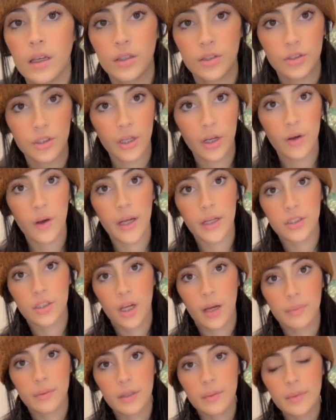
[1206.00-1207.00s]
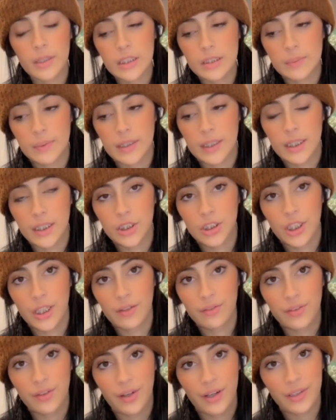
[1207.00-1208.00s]
So I chopped up my spinach
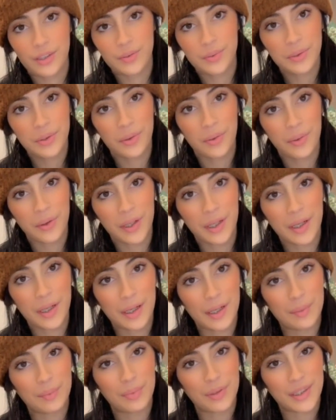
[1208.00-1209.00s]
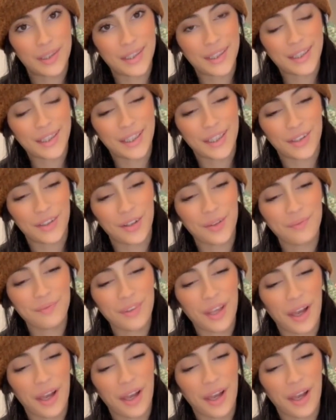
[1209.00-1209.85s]
and forgot to record it, and I put it in here.